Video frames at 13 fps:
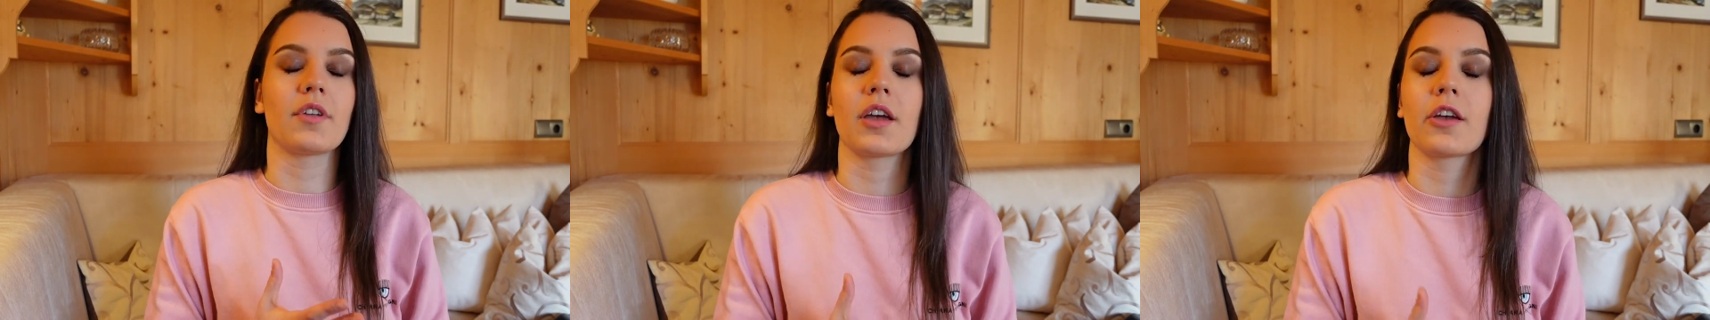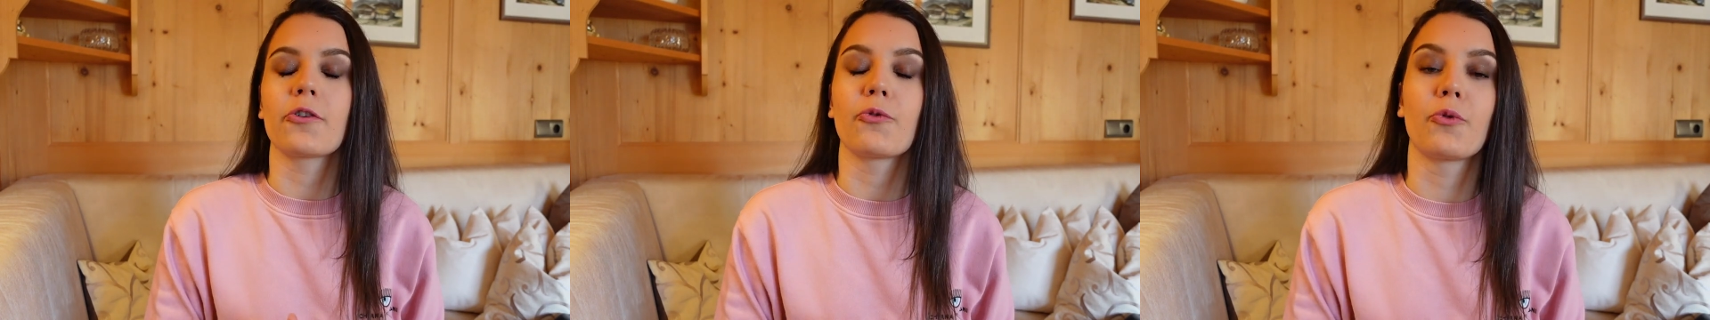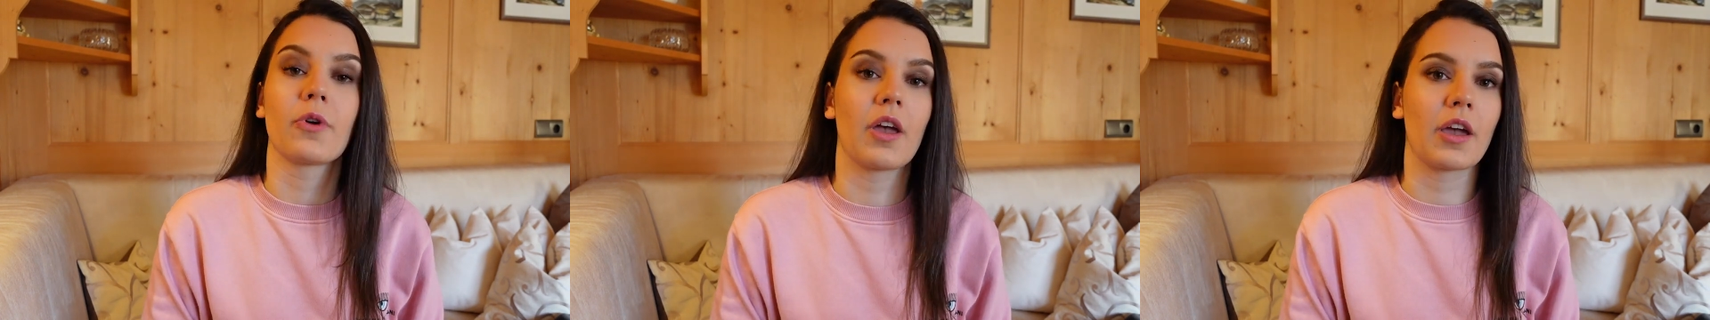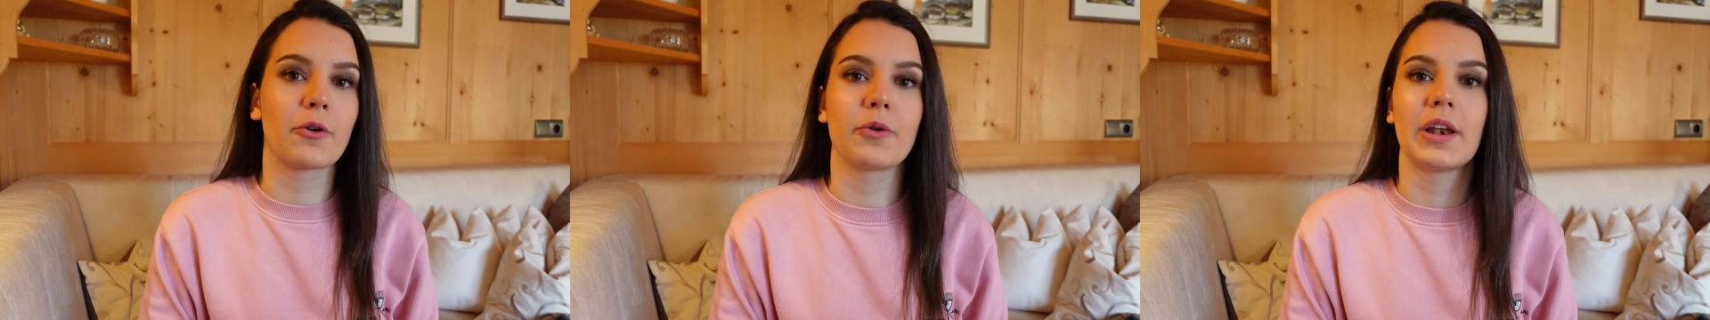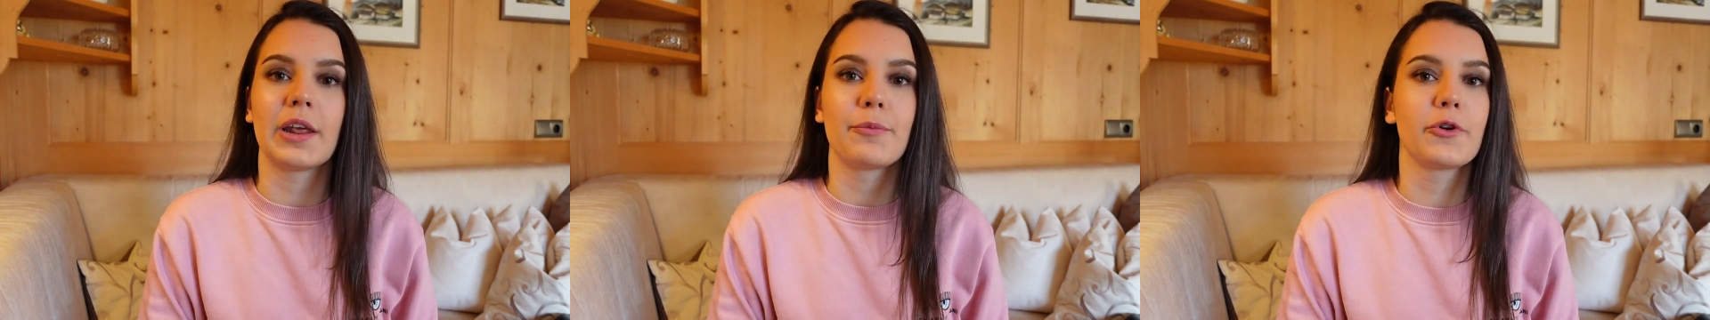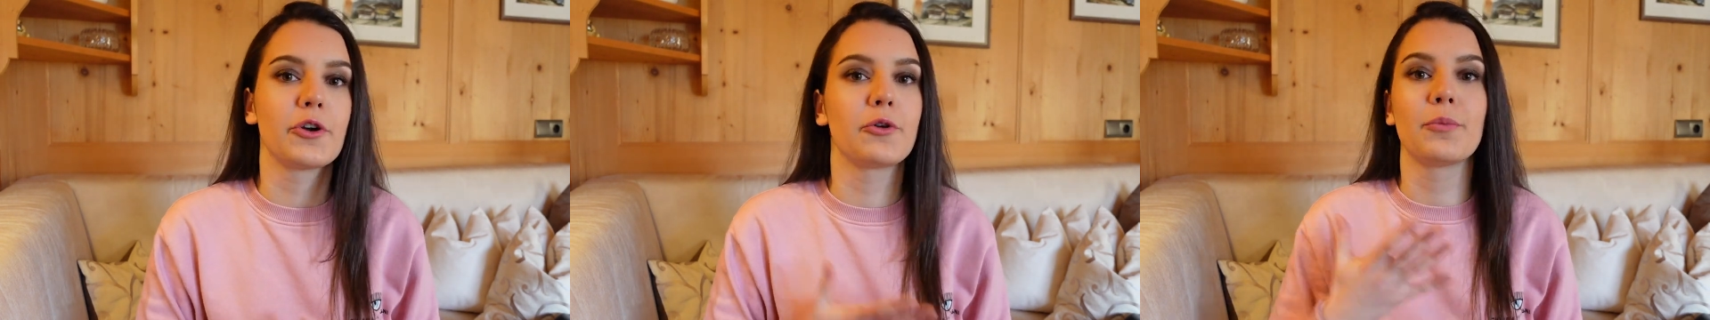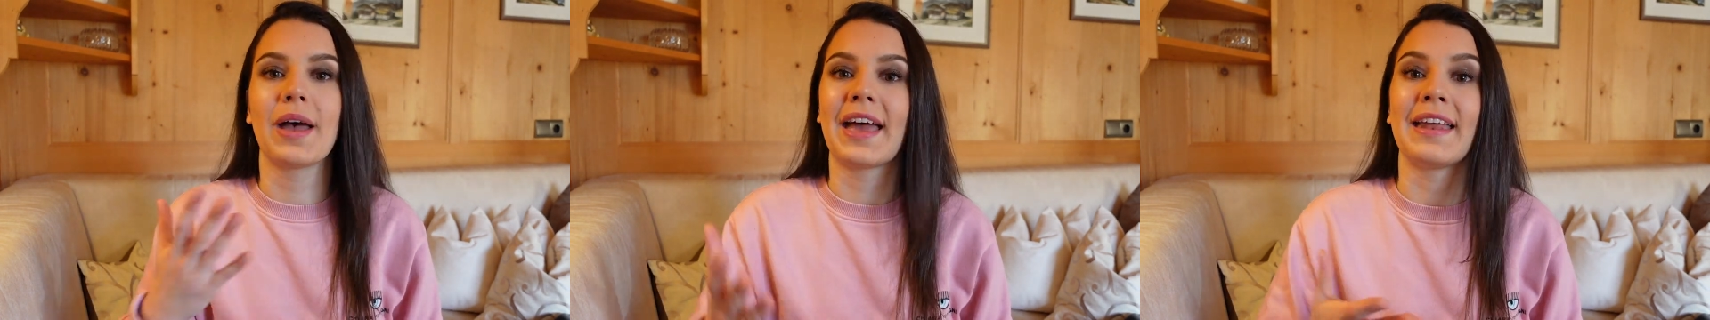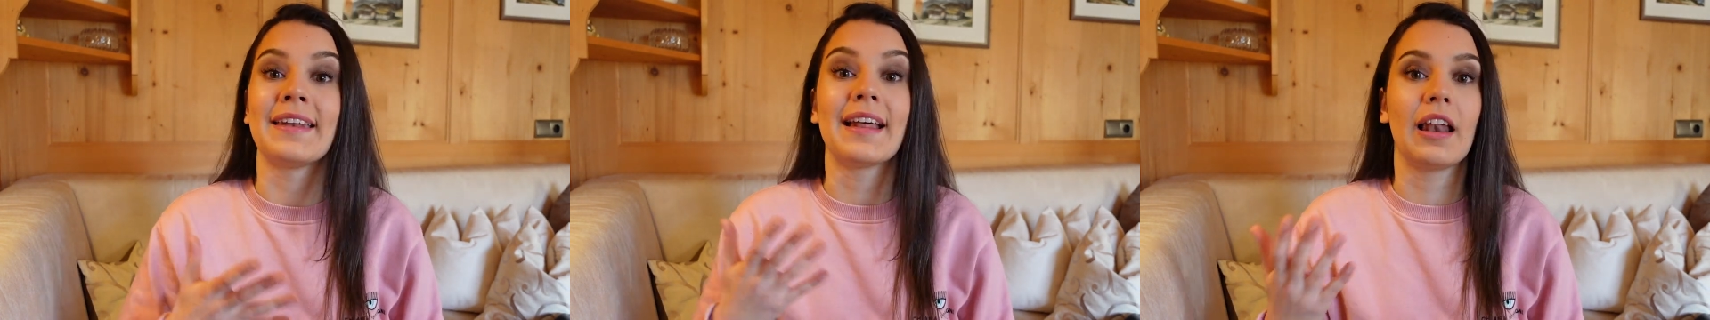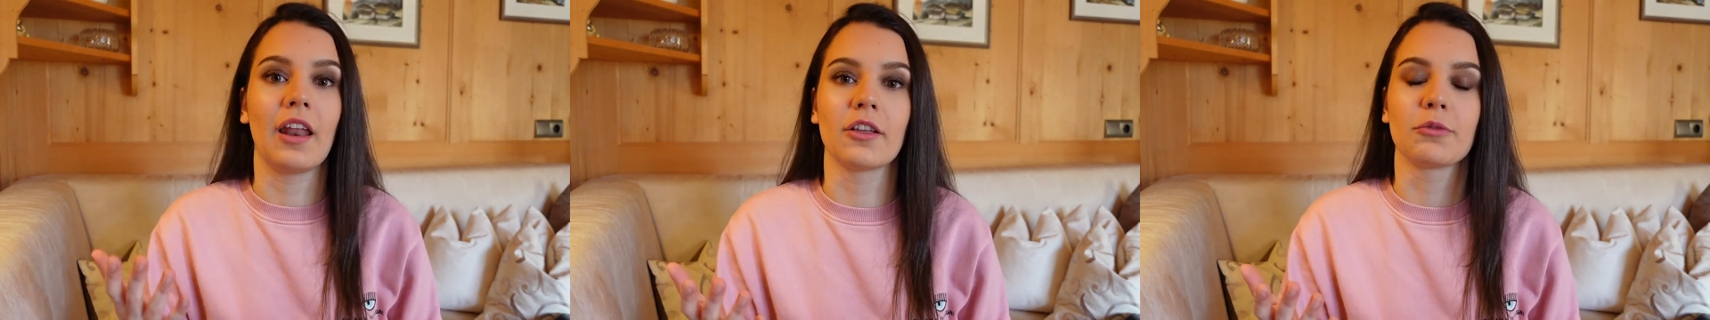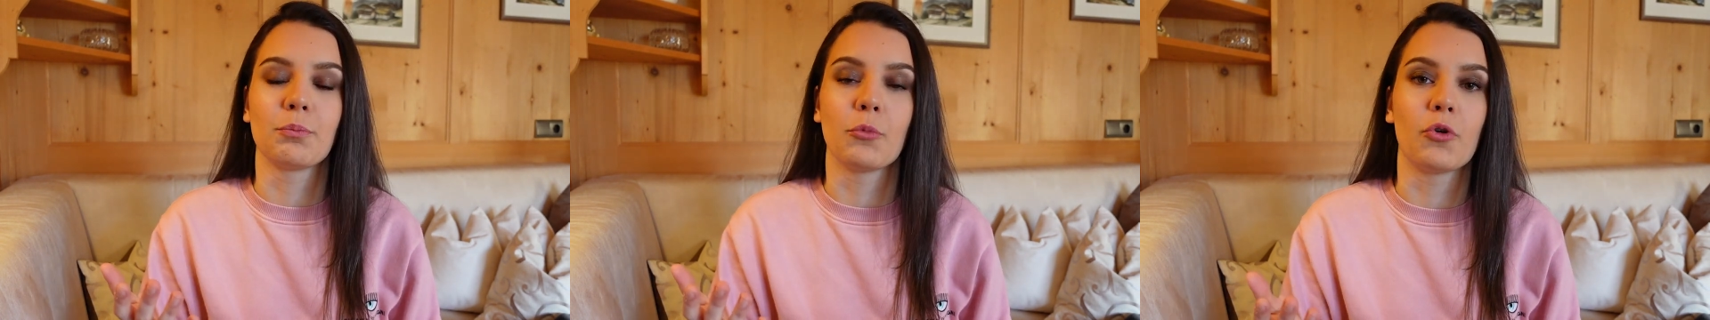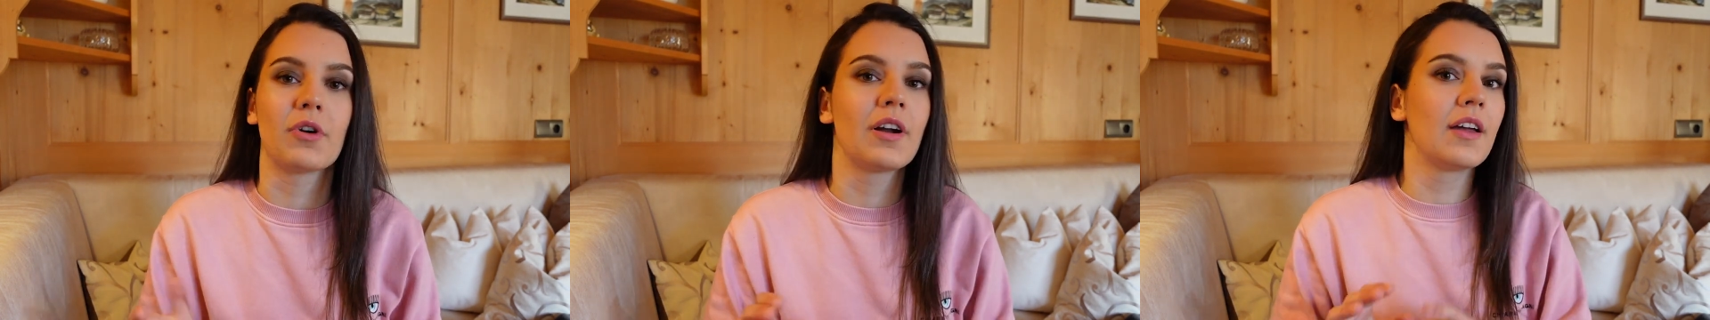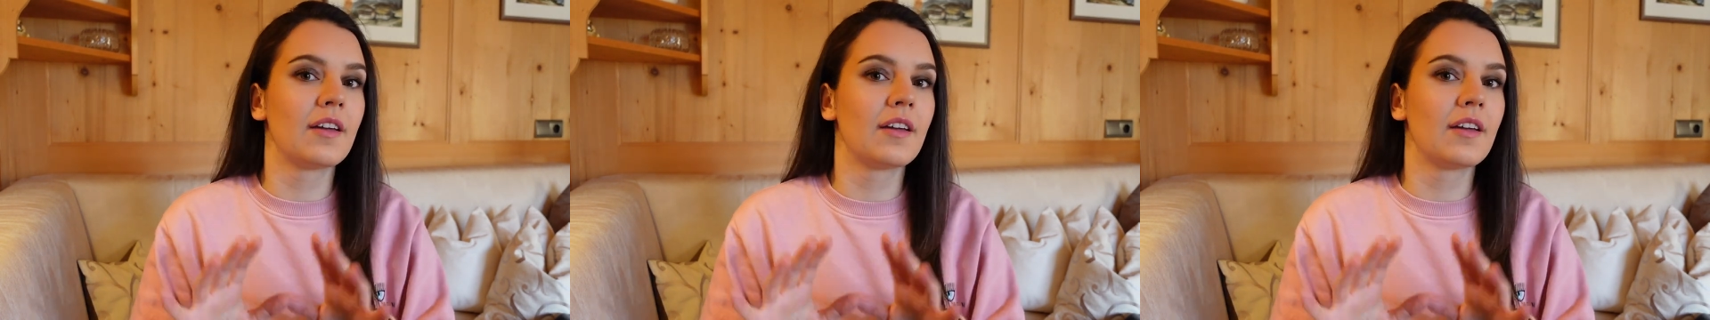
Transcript: the equilibrium and a lot more.